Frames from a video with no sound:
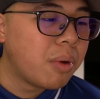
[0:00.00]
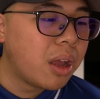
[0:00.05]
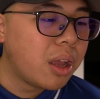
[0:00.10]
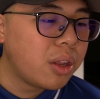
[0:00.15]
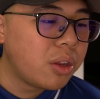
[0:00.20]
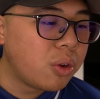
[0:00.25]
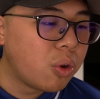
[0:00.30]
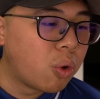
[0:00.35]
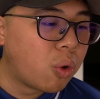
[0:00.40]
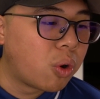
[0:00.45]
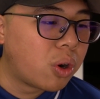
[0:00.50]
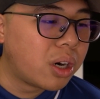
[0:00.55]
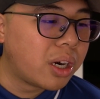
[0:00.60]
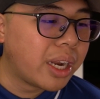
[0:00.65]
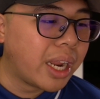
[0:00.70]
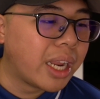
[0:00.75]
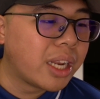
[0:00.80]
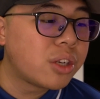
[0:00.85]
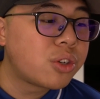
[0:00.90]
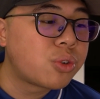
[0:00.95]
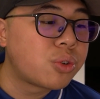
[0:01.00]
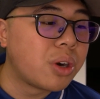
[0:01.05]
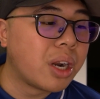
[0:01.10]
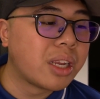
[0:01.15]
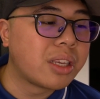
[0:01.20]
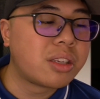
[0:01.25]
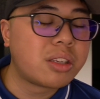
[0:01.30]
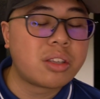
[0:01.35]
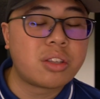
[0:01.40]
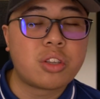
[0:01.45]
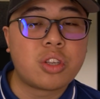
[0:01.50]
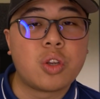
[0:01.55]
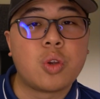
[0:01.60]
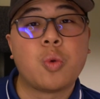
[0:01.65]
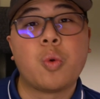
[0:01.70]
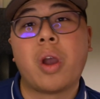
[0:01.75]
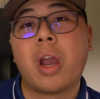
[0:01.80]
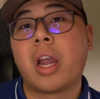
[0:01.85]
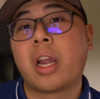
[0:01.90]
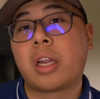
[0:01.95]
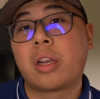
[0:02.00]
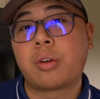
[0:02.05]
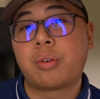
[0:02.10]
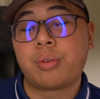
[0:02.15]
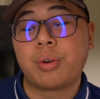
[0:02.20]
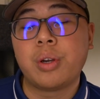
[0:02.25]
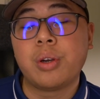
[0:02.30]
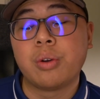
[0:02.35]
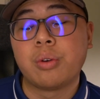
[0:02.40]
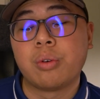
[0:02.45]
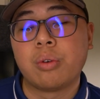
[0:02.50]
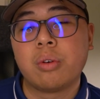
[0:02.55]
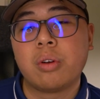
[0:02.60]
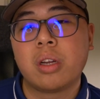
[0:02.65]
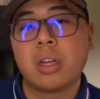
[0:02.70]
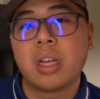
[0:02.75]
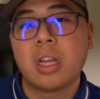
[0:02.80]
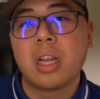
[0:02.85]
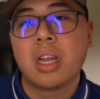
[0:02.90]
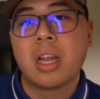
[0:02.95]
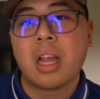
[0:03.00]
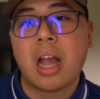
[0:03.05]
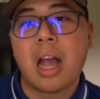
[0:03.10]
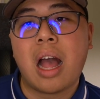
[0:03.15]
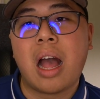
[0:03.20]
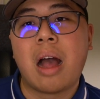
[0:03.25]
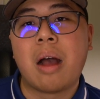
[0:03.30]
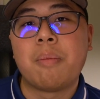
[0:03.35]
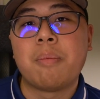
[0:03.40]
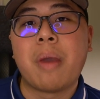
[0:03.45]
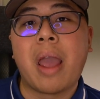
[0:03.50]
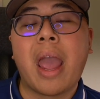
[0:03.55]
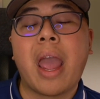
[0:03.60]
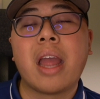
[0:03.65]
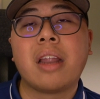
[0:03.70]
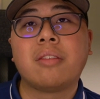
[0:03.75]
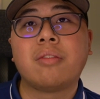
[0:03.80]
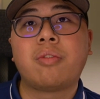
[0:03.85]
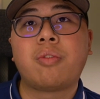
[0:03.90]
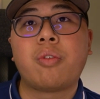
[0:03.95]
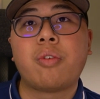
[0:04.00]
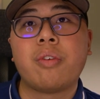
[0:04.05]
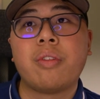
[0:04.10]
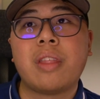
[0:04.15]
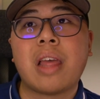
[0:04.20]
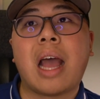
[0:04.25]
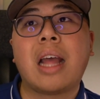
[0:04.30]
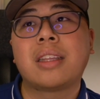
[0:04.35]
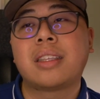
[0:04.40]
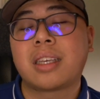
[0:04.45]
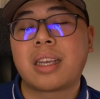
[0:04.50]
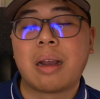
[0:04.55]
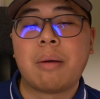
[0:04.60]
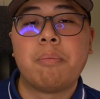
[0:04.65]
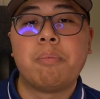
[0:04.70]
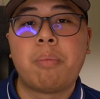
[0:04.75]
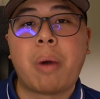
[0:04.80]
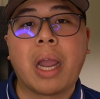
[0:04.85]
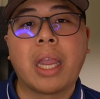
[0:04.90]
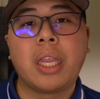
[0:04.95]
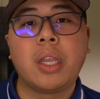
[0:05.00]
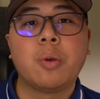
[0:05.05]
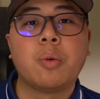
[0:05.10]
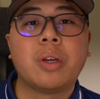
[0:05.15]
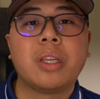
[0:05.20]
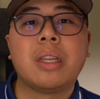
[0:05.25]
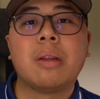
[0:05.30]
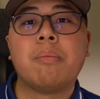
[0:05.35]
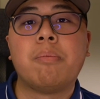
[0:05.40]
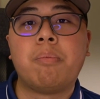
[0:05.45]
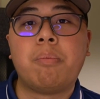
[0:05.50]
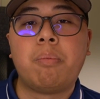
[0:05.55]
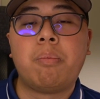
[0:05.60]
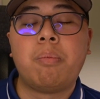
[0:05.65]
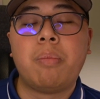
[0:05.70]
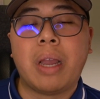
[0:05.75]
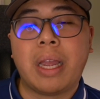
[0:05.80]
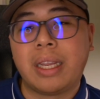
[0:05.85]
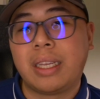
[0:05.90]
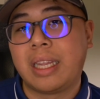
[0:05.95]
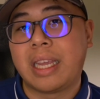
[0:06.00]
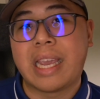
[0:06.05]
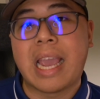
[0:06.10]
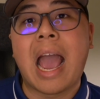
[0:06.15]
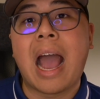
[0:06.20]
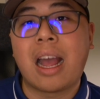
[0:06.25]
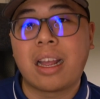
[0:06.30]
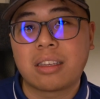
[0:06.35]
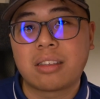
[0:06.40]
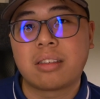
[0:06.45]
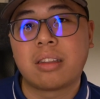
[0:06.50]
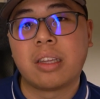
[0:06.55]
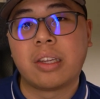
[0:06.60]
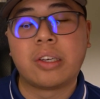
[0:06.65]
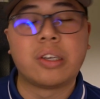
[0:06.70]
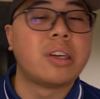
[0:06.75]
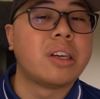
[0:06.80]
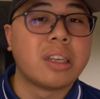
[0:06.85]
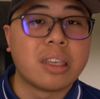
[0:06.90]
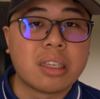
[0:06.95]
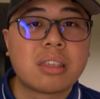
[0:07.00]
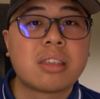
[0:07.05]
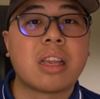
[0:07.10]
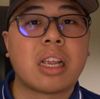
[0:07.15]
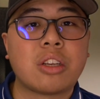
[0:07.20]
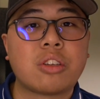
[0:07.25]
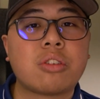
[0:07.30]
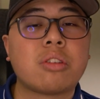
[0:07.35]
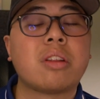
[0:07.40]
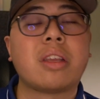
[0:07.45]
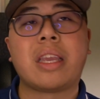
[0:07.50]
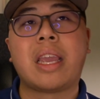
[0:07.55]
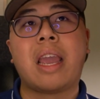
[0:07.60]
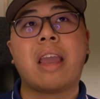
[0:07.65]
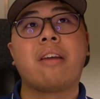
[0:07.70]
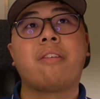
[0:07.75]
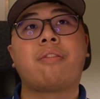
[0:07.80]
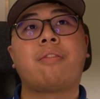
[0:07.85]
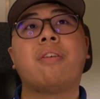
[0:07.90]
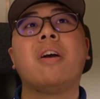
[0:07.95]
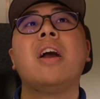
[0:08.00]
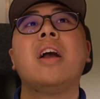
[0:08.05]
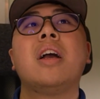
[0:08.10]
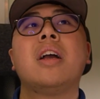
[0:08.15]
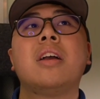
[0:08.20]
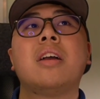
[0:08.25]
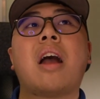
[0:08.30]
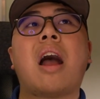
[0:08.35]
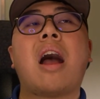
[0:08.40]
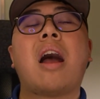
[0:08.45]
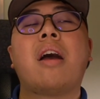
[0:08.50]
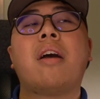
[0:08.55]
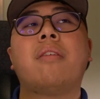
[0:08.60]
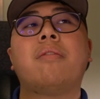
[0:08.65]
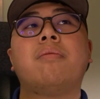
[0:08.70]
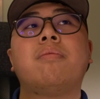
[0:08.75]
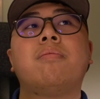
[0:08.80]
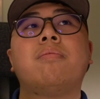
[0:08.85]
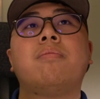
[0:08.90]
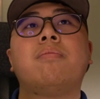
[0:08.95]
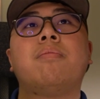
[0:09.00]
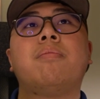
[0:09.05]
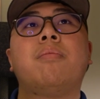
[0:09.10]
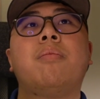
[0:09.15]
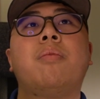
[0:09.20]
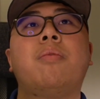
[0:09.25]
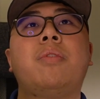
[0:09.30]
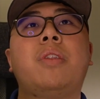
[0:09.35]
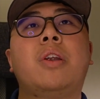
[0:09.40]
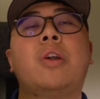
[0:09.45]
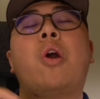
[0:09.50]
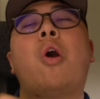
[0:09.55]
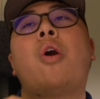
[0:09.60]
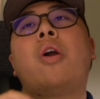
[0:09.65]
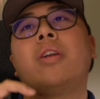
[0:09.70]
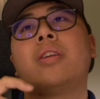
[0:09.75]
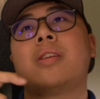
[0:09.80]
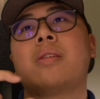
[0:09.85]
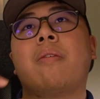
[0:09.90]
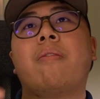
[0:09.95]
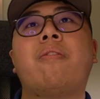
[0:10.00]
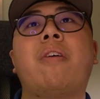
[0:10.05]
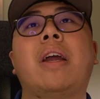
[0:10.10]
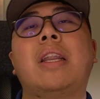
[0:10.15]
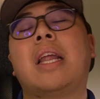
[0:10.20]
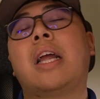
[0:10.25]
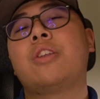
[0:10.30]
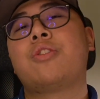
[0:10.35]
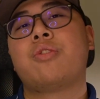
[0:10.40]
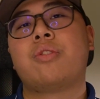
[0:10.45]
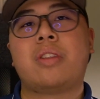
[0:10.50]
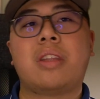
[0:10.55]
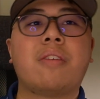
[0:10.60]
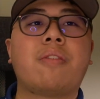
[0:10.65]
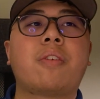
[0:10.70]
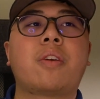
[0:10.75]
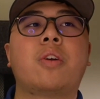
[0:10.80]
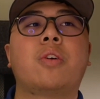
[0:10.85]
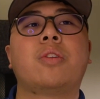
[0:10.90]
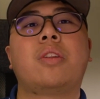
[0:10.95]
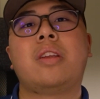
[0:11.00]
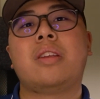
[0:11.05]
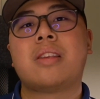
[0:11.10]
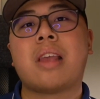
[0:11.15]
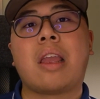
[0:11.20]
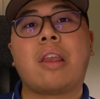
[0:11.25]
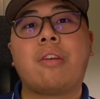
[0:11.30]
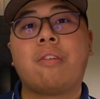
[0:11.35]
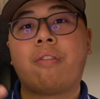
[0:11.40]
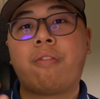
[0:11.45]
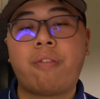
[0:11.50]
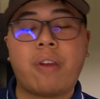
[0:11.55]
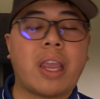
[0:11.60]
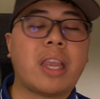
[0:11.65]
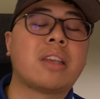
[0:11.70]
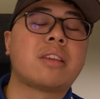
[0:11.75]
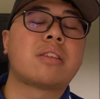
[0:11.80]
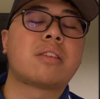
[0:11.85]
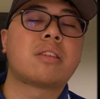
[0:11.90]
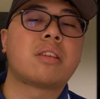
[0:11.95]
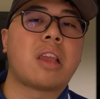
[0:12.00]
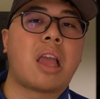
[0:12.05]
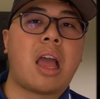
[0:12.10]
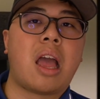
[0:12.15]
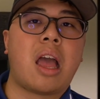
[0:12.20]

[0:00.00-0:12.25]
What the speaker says: your interest to accrue and for that to come bite you in the ass later, essentially, if there are some financial difficulties that you face